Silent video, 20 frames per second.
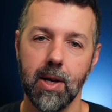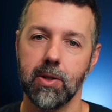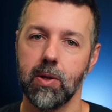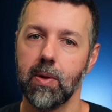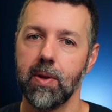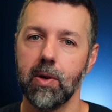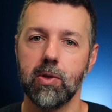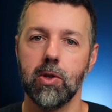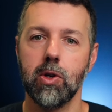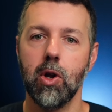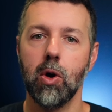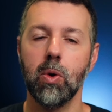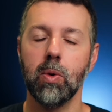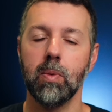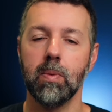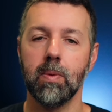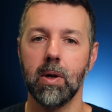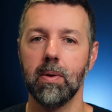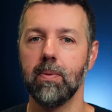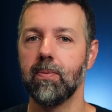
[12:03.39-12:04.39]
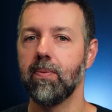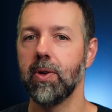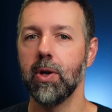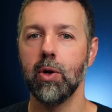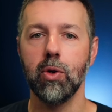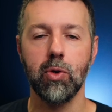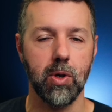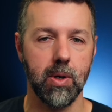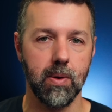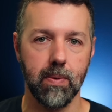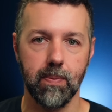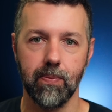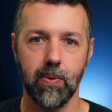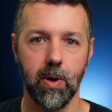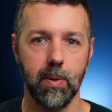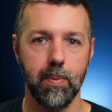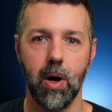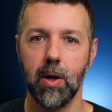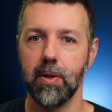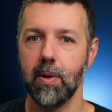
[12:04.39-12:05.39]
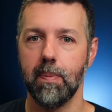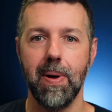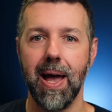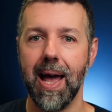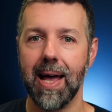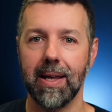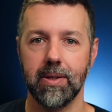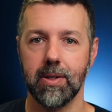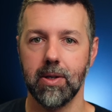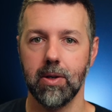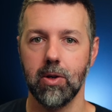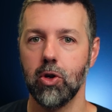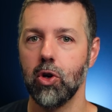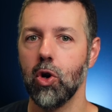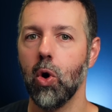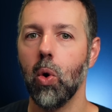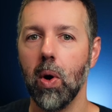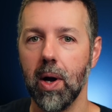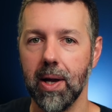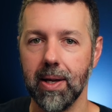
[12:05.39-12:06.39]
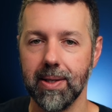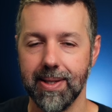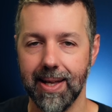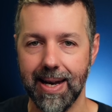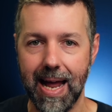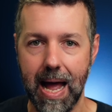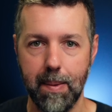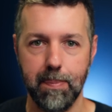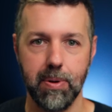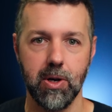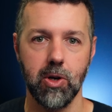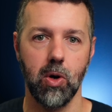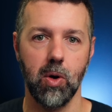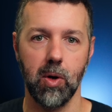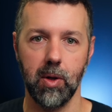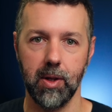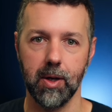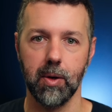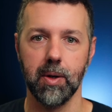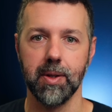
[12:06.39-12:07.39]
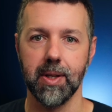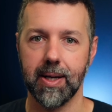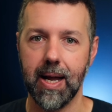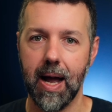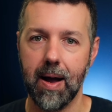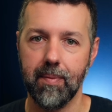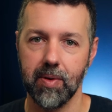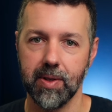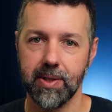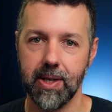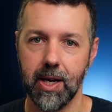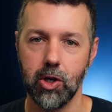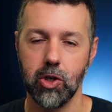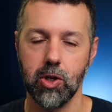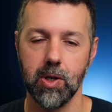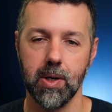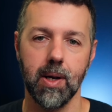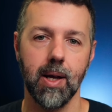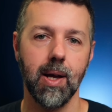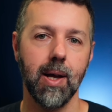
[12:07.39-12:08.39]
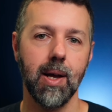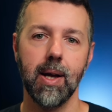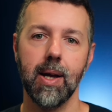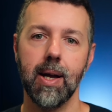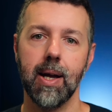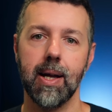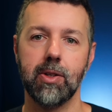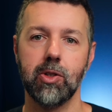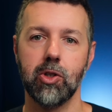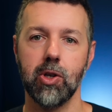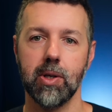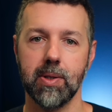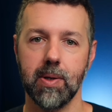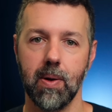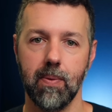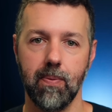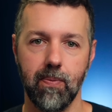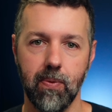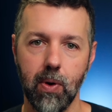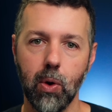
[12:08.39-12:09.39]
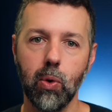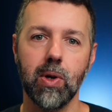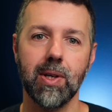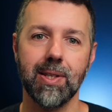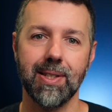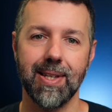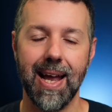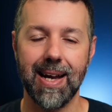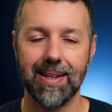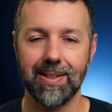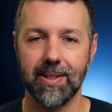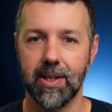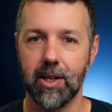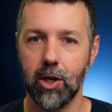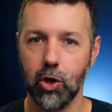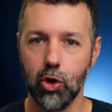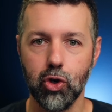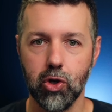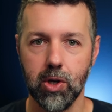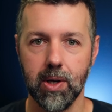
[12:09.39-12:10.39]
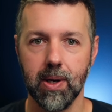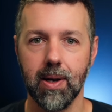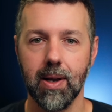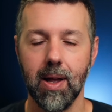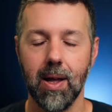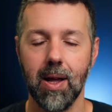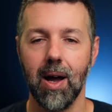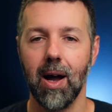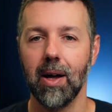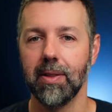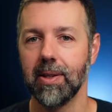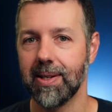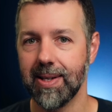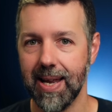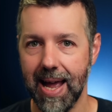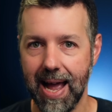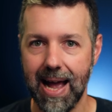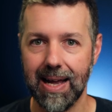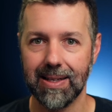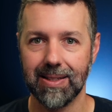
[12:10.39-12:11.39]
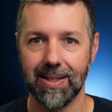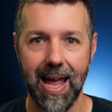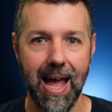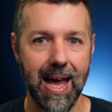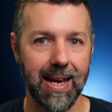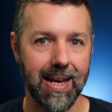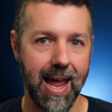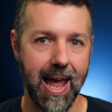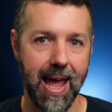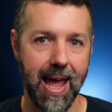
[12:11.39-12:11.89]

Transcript: So there's no confusion from all the past noise that happened earlier in the conversation it's just focused execution on the task at